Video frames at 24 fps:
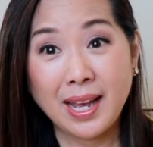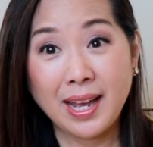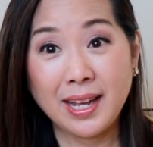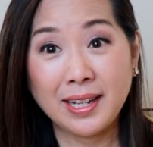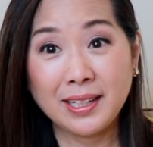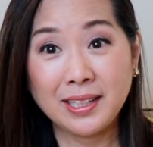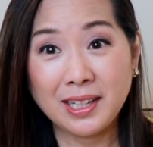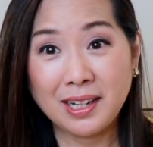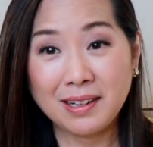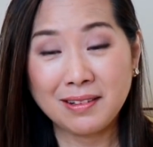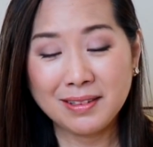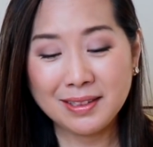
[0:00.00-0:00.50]

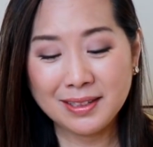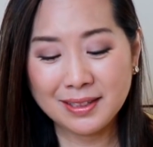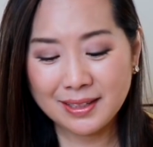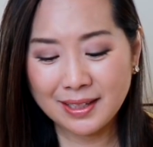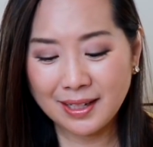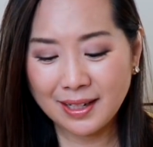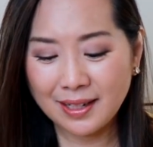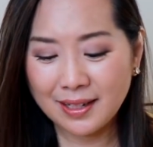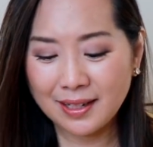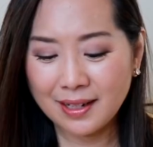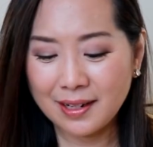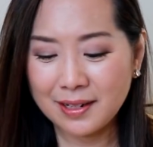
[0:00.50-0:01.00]
And you always
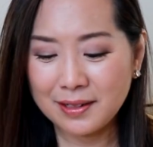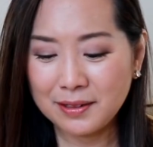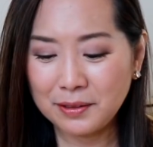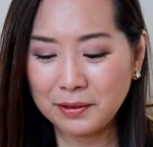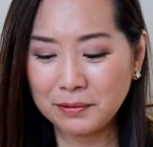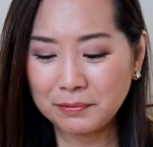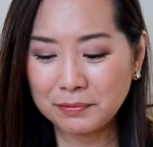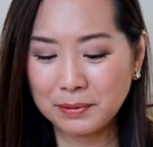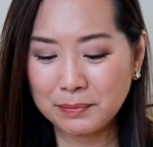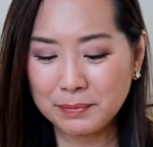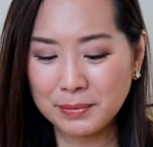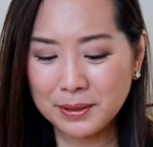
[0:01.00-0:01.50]
get a
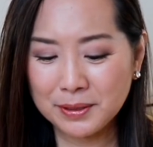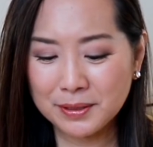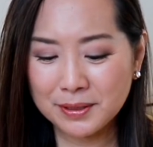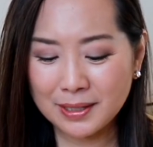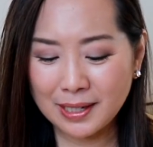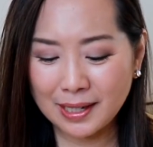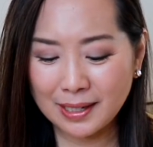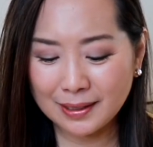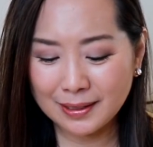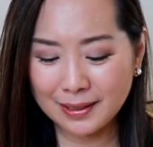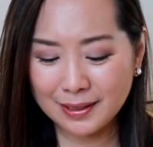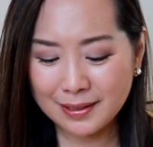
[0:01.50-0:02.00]
note from your
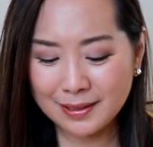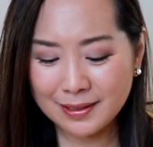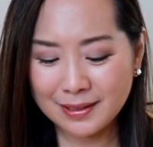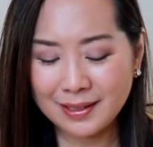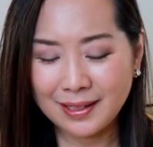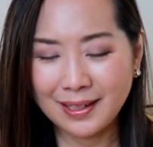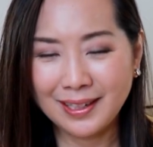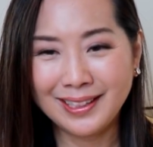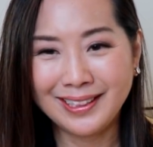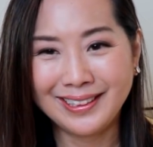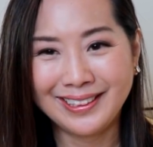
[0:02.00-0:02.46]
stylist.